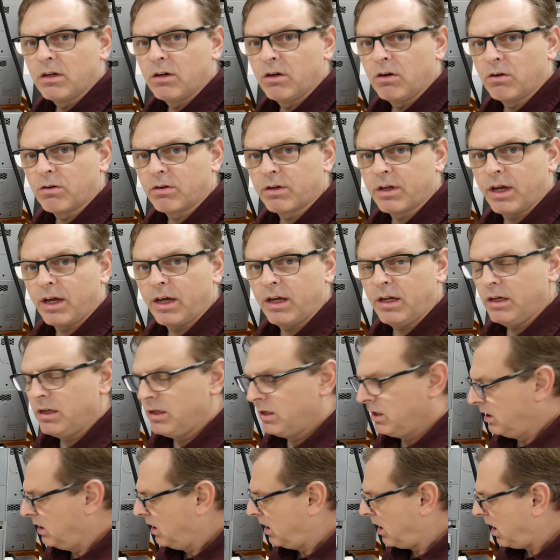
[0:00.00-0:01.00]
okay,
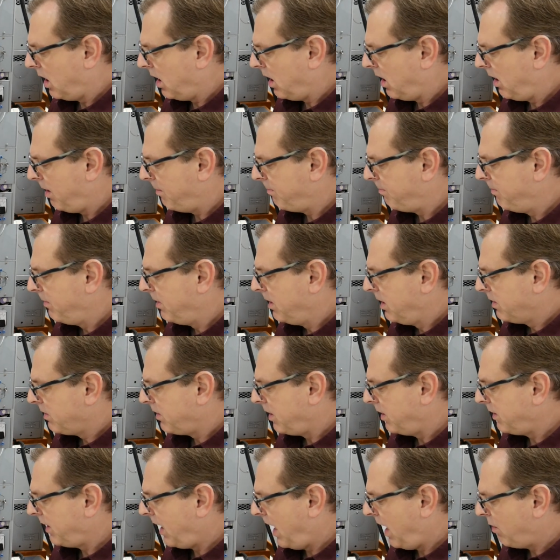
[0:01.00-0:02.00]
um,
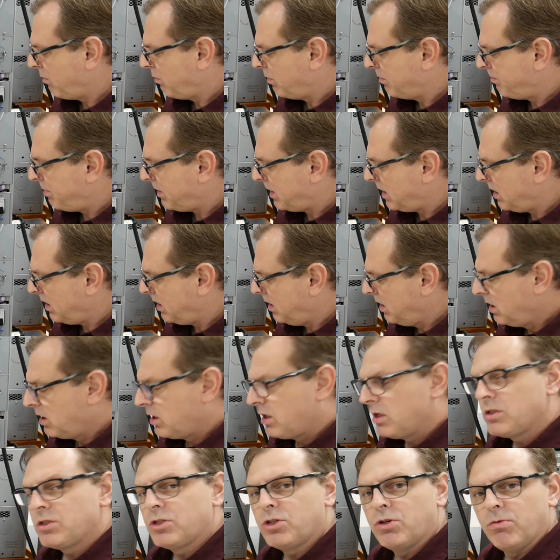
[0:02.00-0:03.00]
then that would be
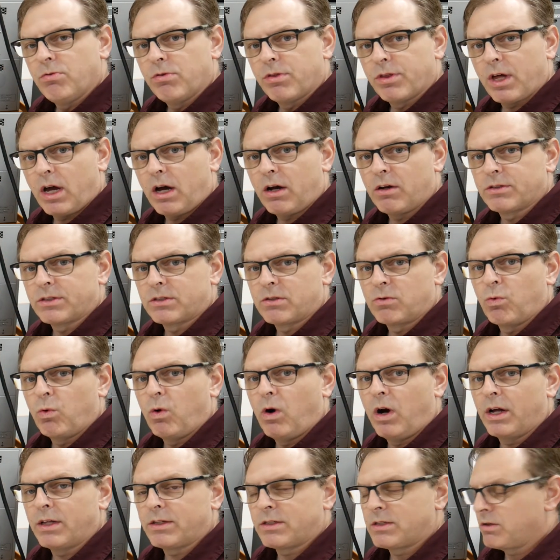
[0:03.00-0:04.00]
2,000
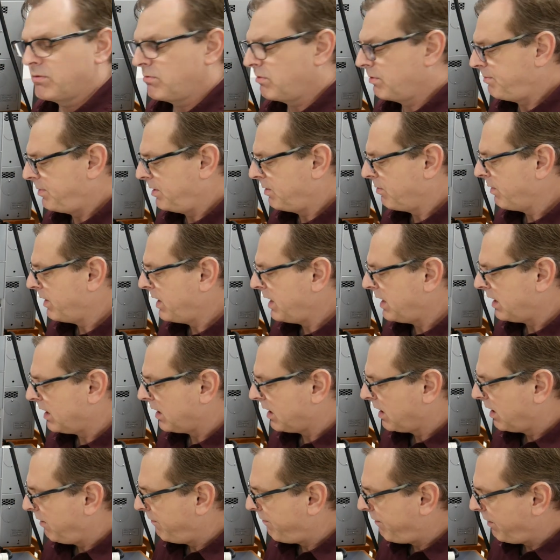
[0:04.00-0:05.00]
watts it would be
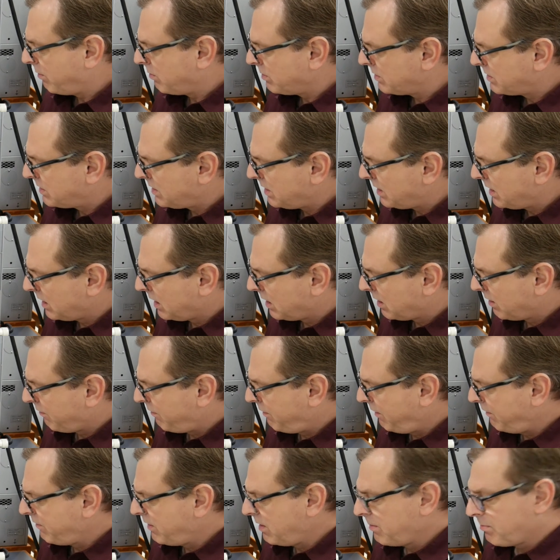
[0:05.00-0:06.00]
reading. If it was sitting at the
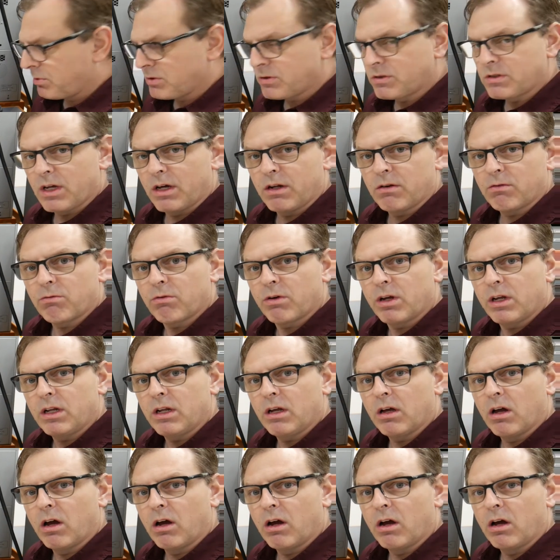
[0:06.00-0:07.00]
50%
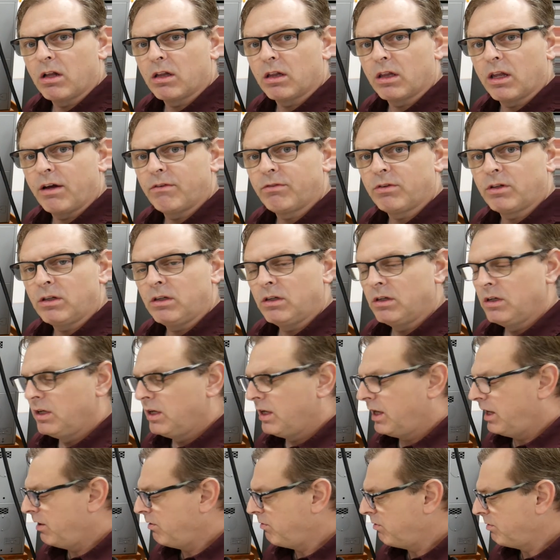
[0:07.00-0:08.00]
read, uh, level,
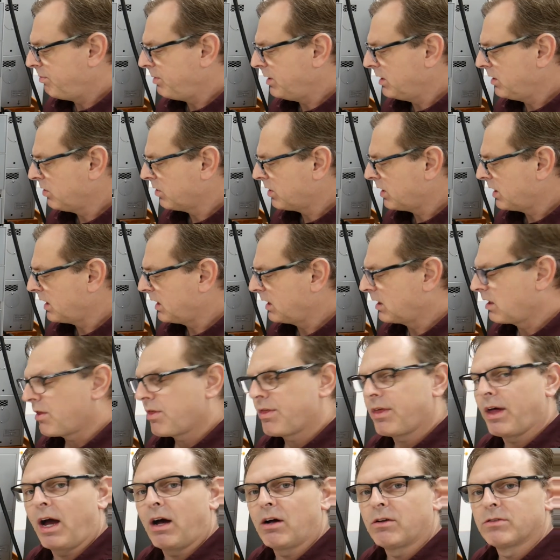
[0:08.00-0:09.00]
it would be looking at a
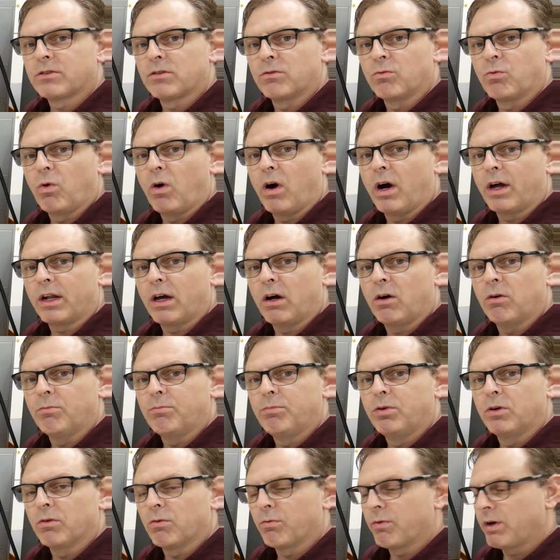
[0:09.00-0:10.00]
1,000 watt
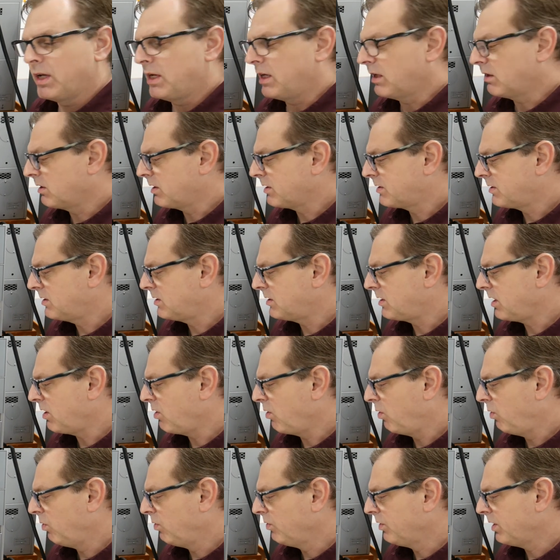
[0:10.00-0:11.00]
output reading. This is the
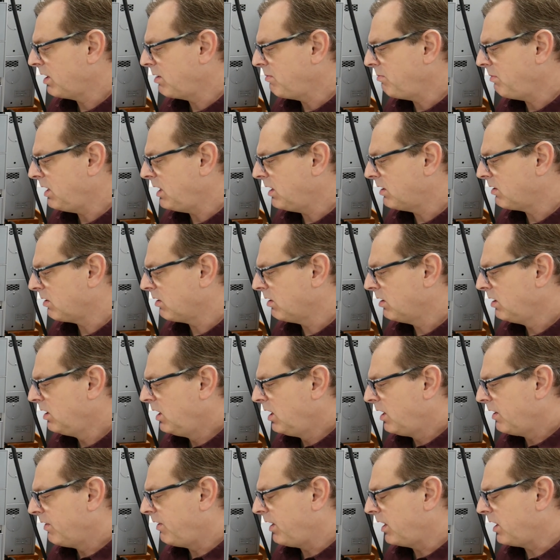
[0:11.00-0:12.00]
only meter
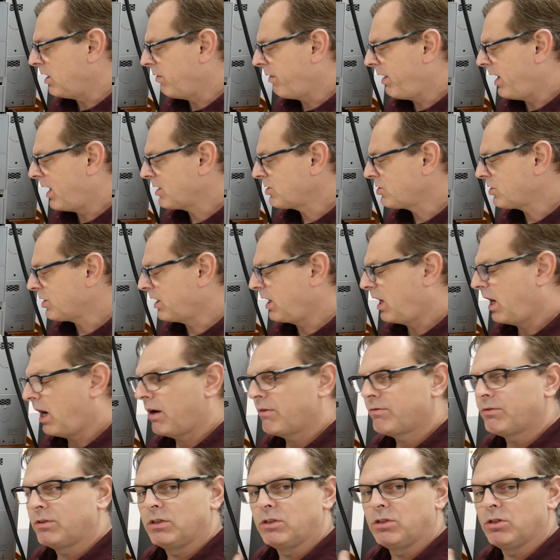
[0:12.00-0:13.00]
that you actually
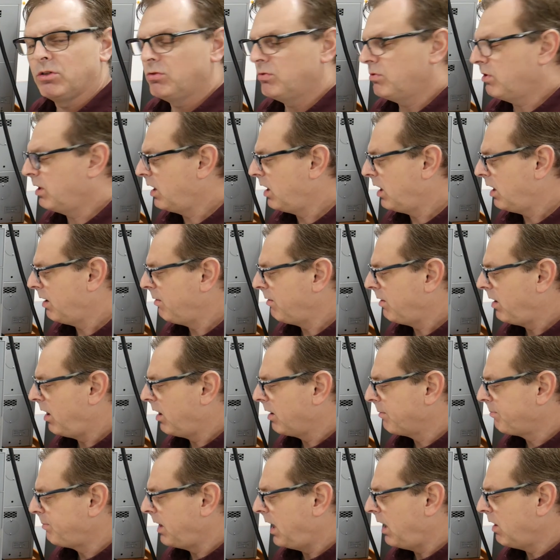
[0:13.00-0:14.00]
have to do
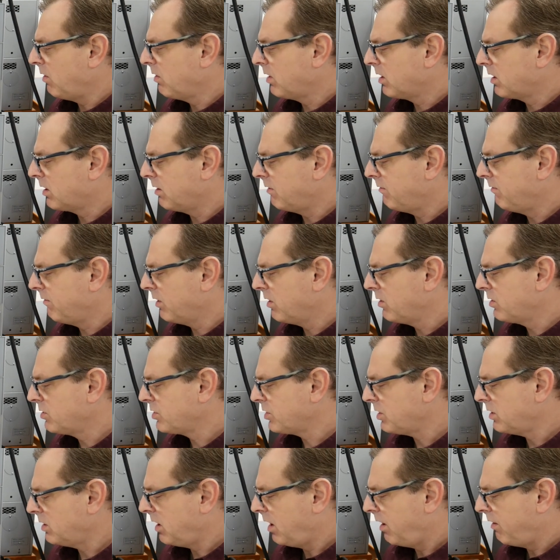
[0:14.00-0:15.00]
a, a power
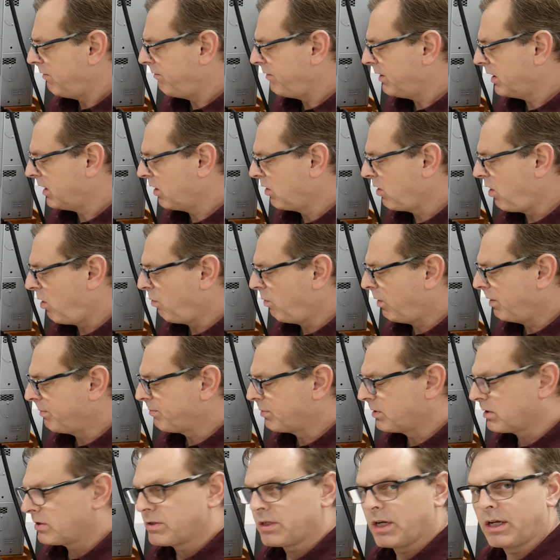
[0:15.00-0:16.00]
conversion and figure out
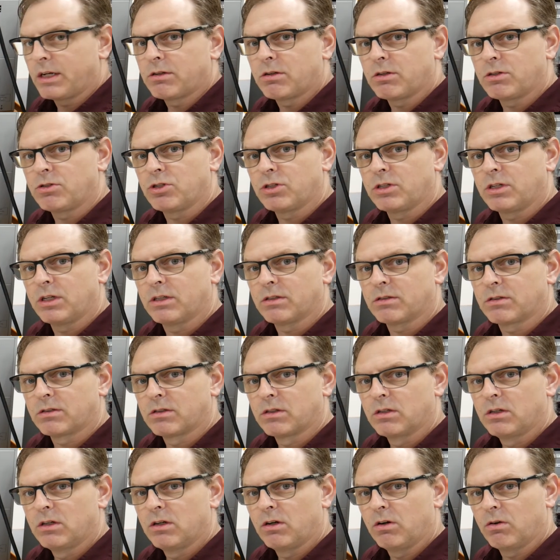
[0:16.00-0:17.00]
what percentage it
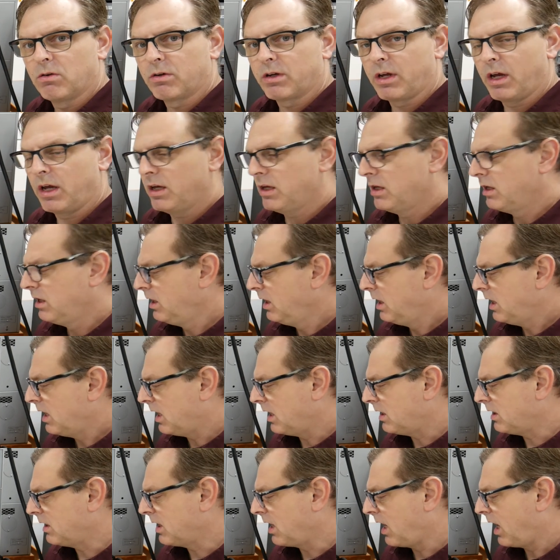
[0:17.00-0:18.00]
is, okay,
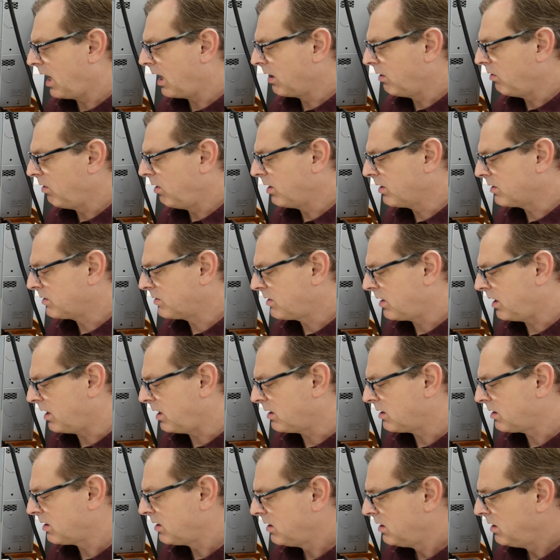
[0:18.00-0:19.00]
in the analog
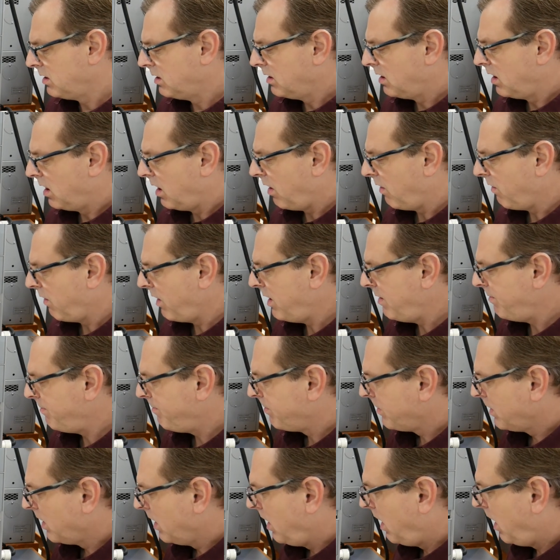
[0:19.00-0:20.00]
state. All
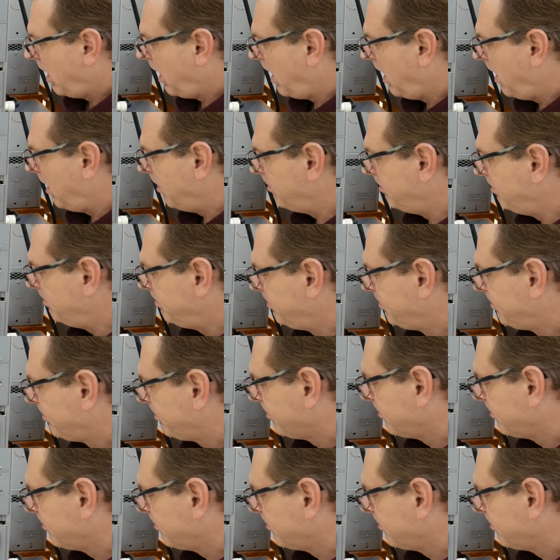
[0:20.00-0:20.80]
right, um,